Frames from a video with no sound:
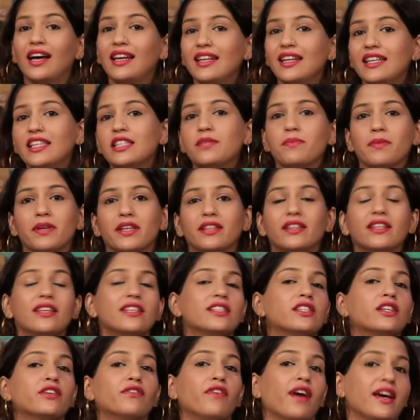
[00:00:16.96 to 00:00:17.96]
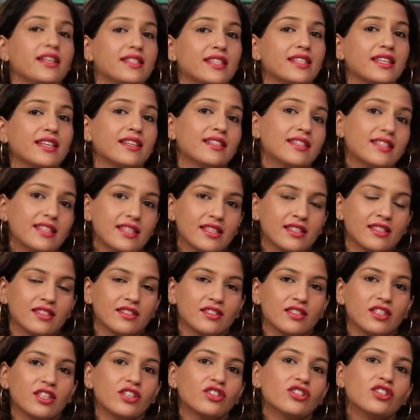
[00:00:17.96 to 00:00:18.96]
Ali Smith is revising her
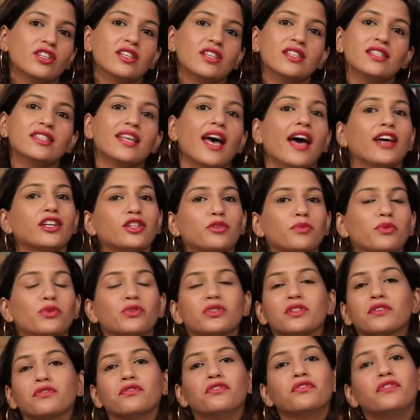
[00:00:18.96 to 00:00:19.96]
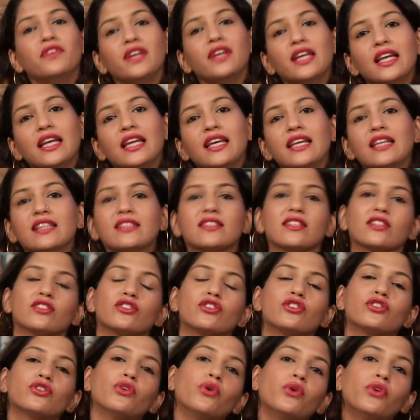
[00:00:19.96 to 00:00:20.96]
seasons. She's attributing feelings and
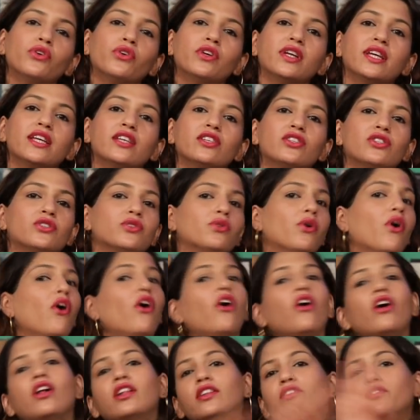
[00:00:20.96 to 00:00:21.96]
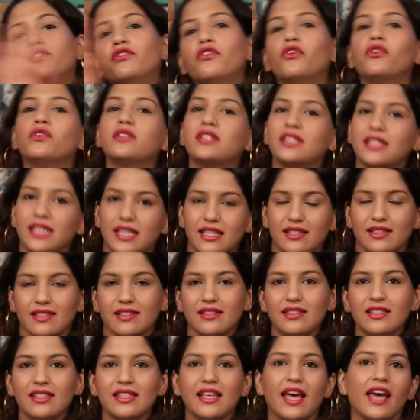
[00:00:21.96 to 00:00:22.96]
stories to all the four
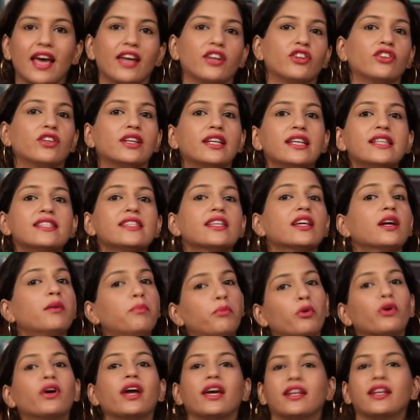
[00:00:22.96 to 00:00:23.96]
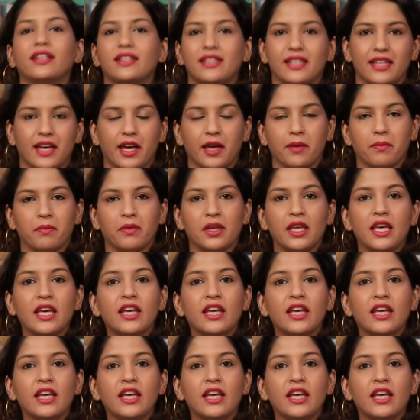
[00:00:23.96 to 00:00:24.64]
seasons and releasing a book at a time.